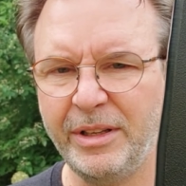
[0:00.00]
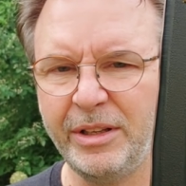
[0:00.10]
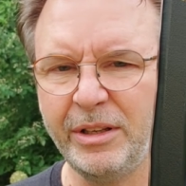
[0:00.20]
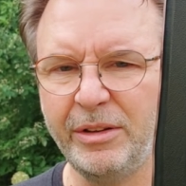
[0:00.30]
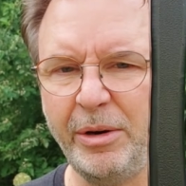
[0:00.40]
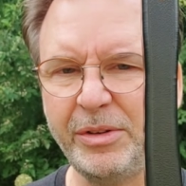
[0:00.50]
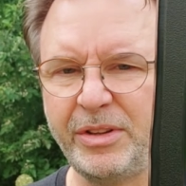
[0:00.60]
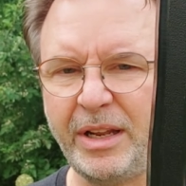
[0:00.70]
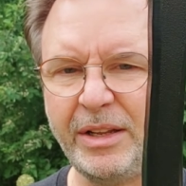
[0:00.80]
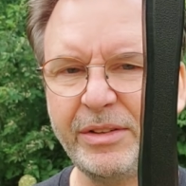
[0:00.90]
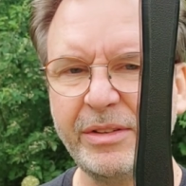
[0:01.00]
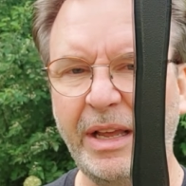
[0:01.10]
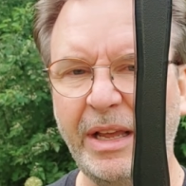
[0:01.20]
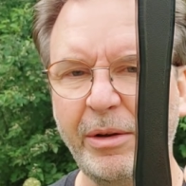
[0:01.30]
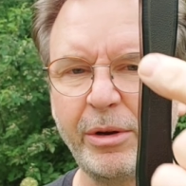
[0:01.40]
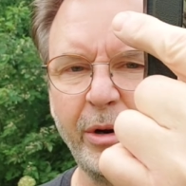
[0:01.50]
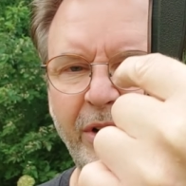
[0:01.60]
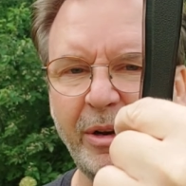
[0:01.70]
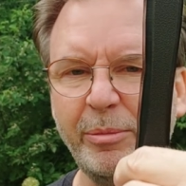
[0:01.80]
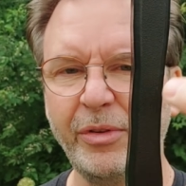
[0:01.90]
You'll notice that it's now curved
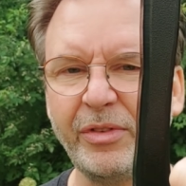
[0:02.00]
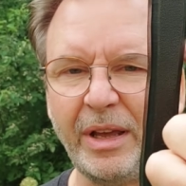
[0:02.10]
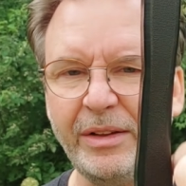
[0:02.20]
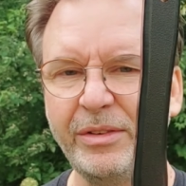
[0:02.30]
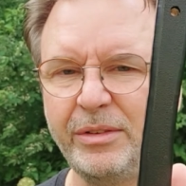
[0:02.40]
on both sides.